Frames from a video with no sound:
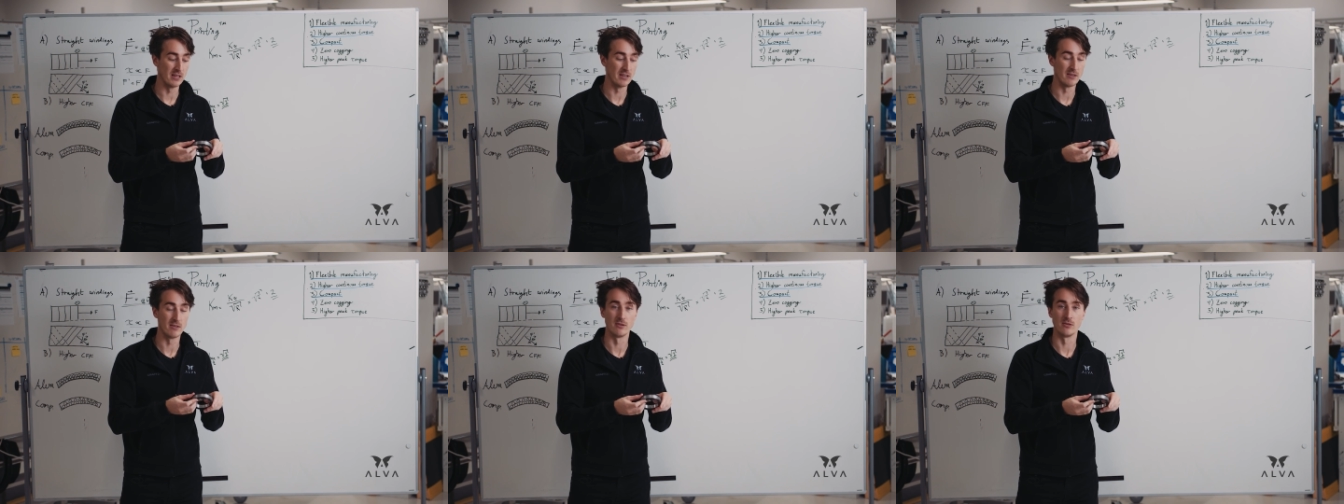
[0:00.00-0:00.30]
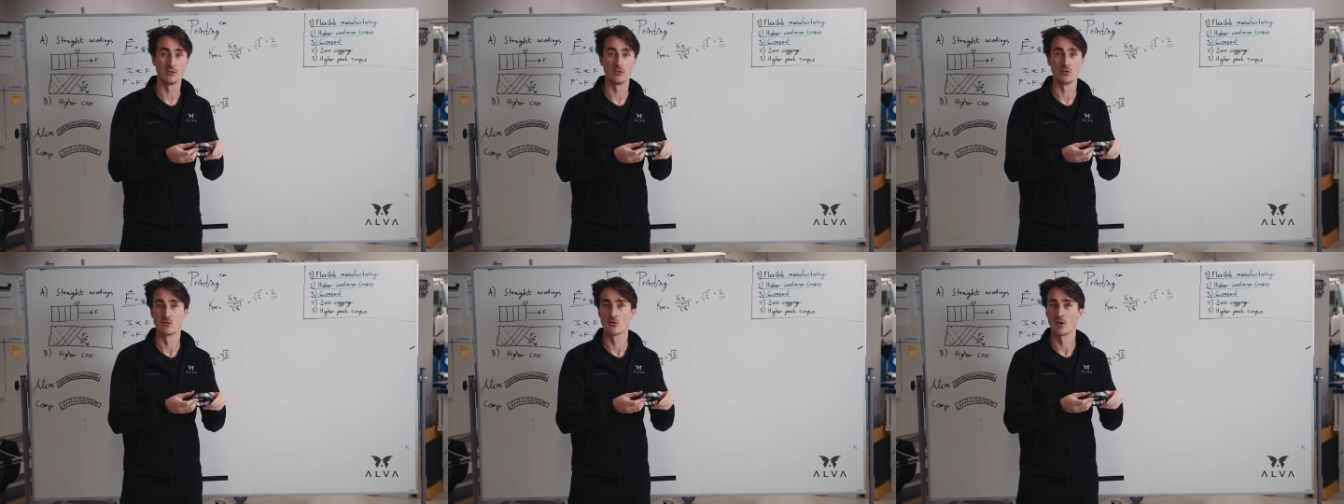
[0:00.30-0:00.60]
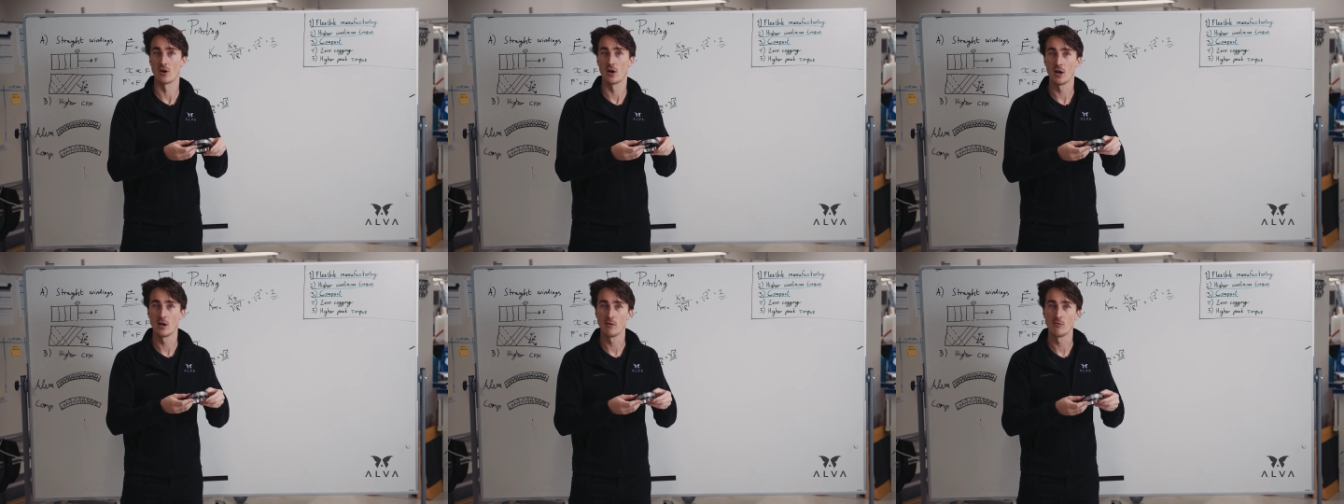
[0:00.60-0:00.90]
either
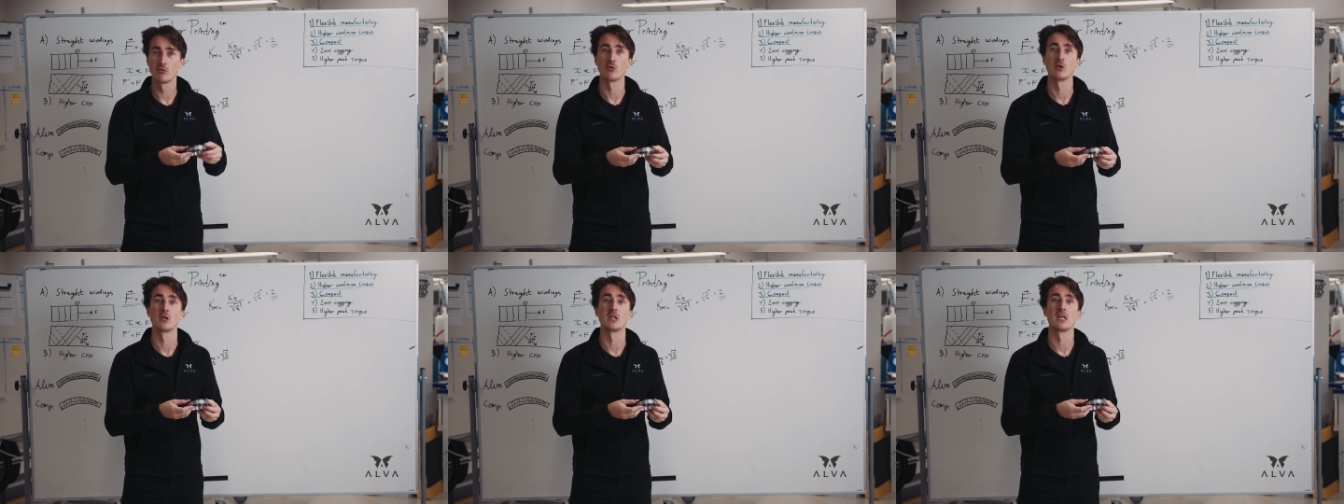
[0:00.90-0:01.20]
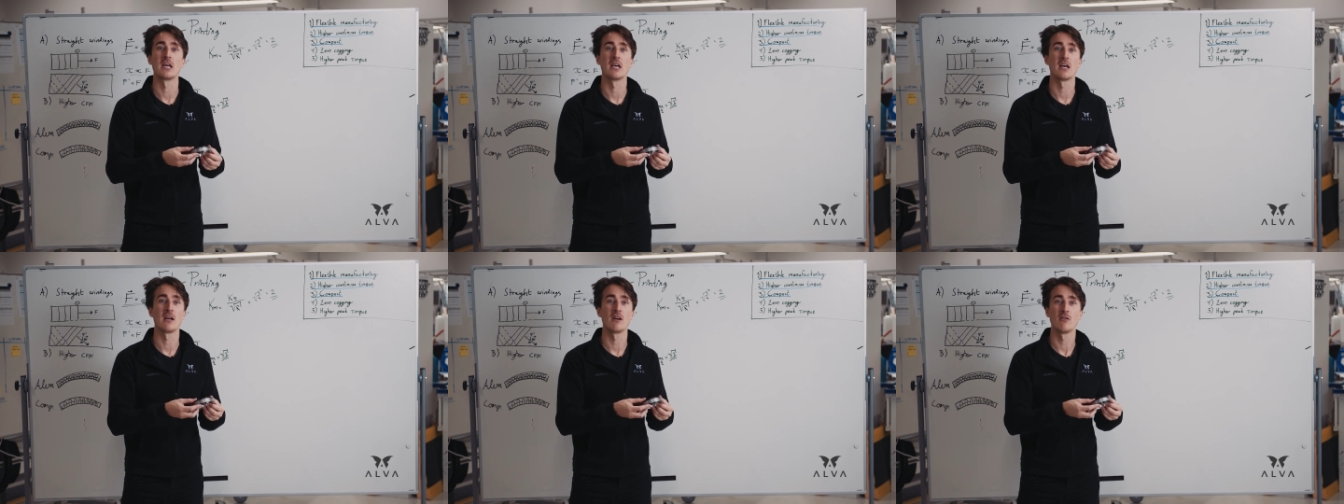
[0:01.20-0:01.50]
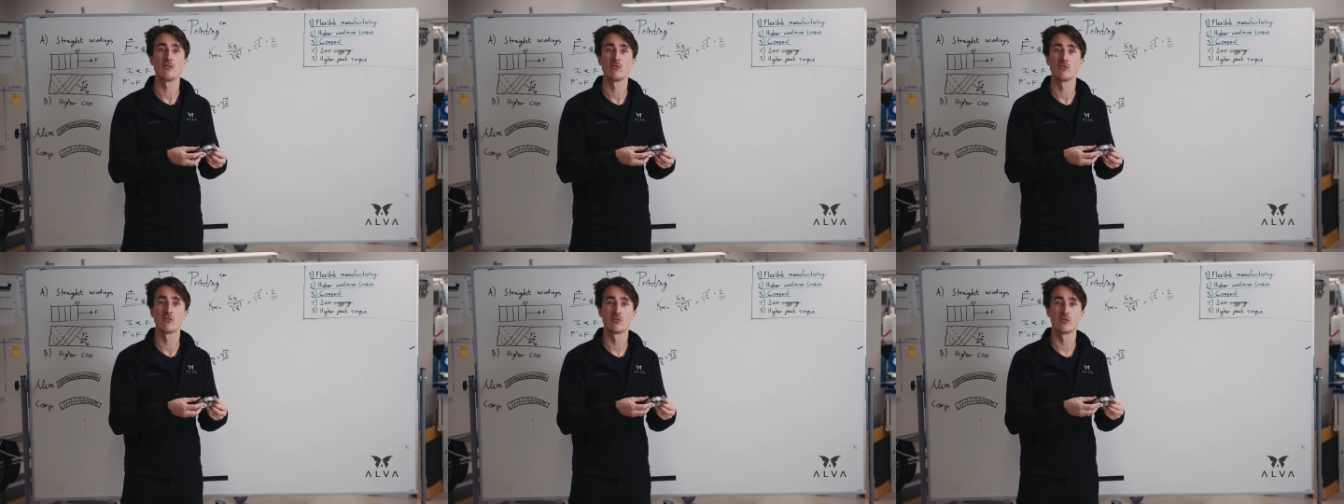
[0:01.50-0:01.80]
drives or
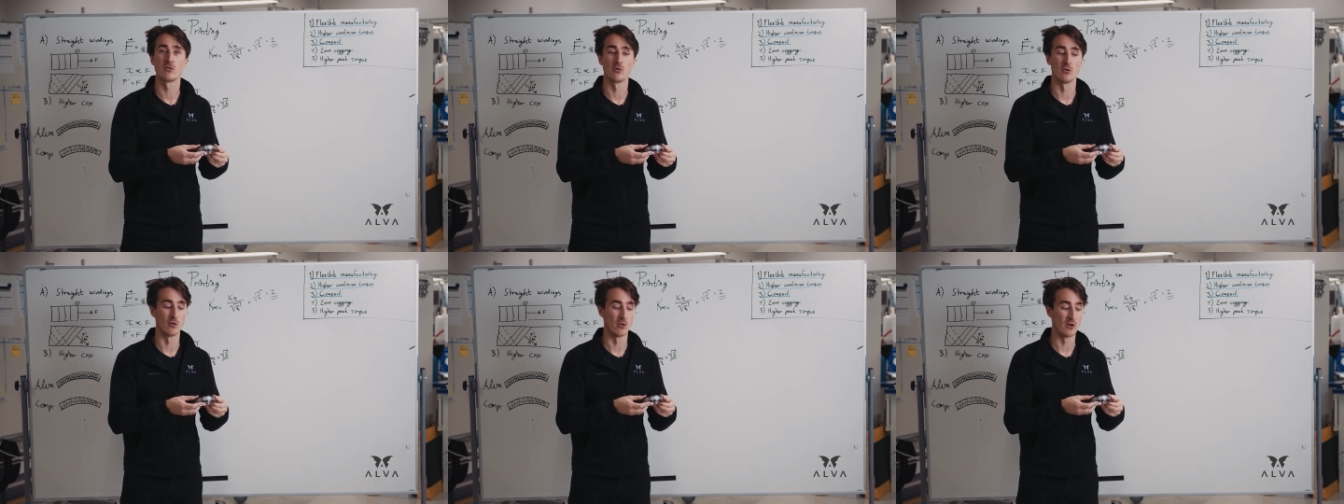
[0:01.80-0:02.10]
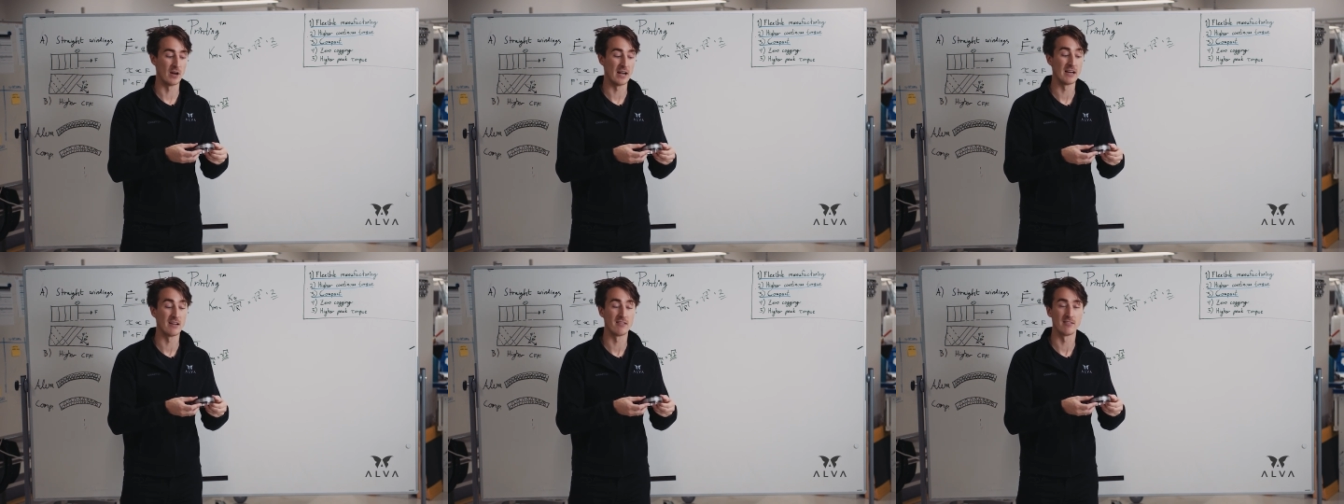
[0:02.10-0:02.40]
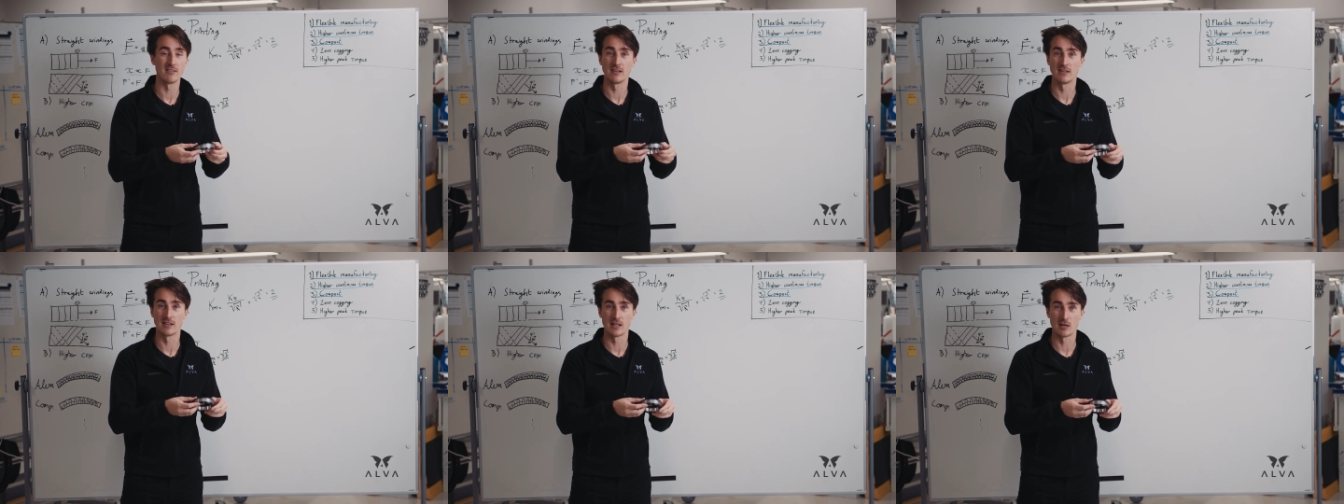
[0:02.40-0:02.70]
gears or
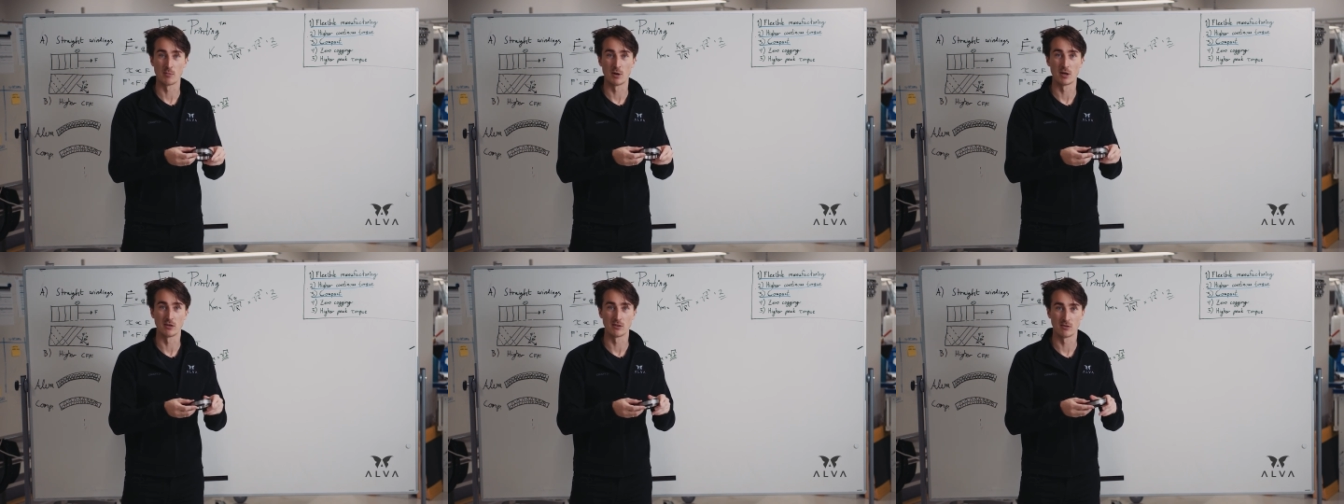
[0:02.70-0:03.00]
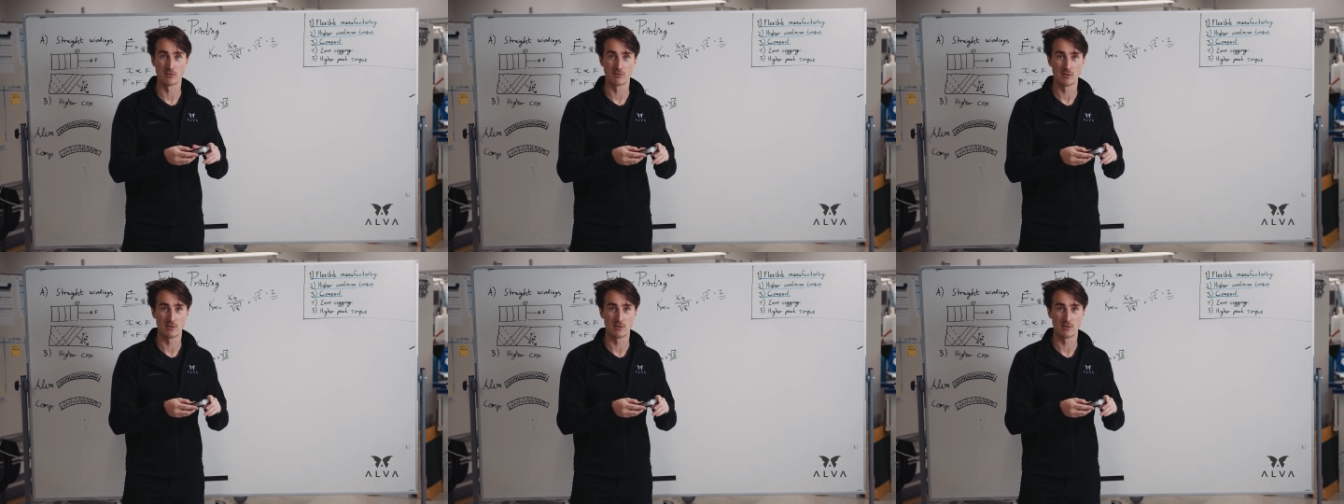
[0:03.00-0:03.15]
anything they might